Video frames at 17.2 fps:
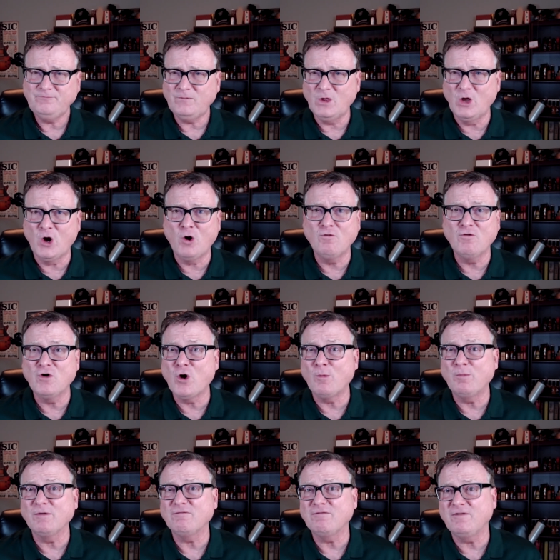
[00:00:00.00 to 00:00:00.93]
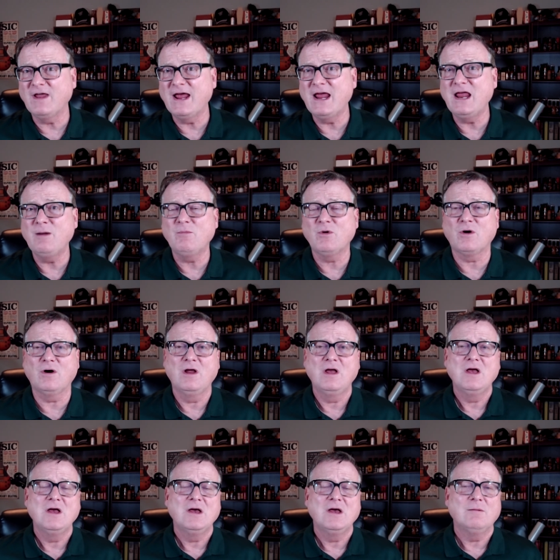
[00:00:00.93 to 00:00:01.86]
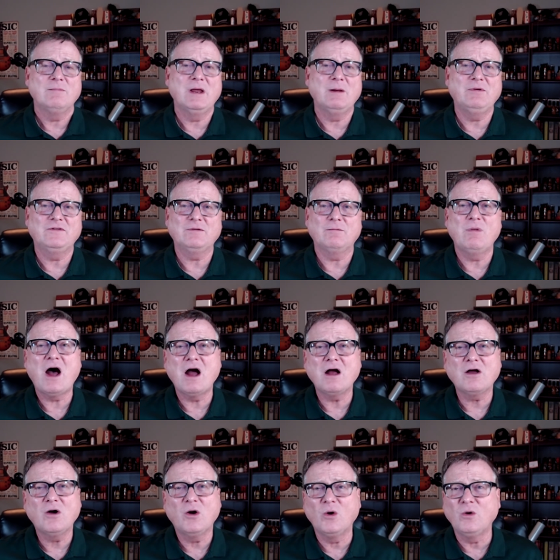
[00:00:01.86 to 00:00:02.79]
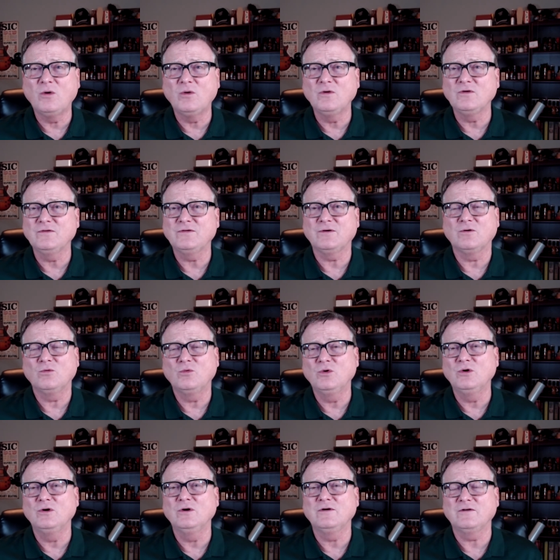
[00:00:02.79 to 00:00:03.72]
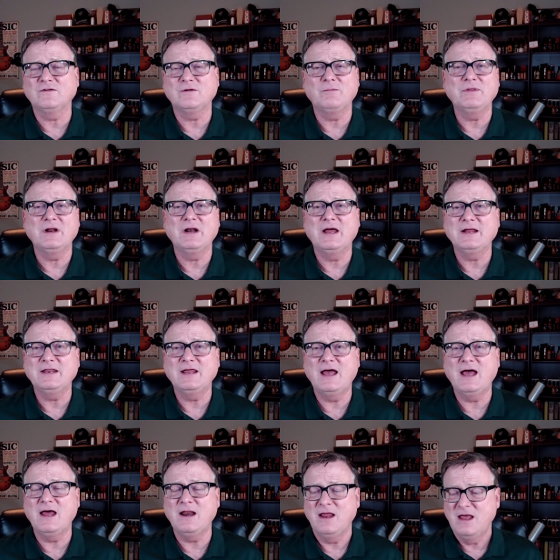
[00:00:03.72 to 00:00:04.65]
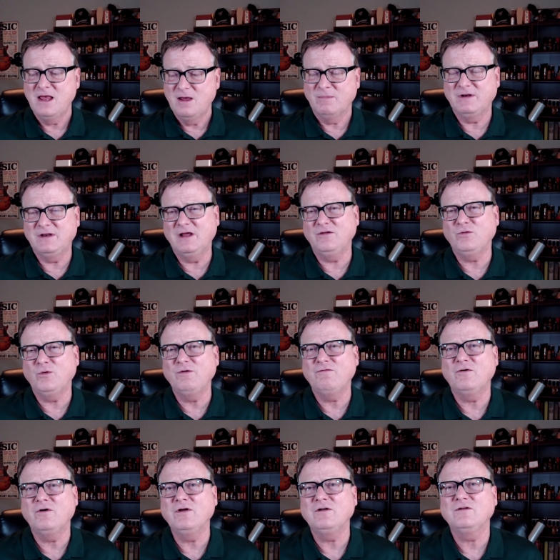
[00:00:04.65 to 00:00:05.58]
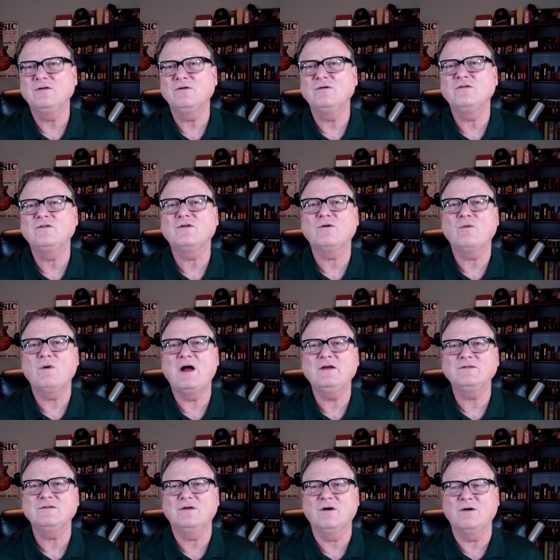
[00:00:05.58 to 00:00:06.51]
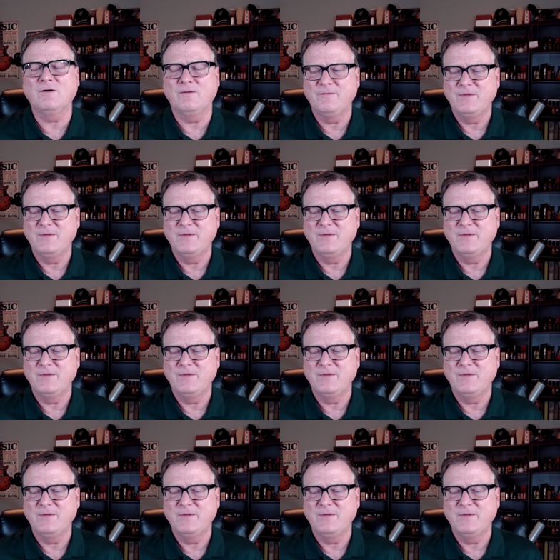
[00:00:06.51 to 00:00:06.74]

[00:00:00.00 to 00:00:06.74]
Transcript: over an open flame, or maybe some hot coals or wood or something like that. But that's referring to churrasco.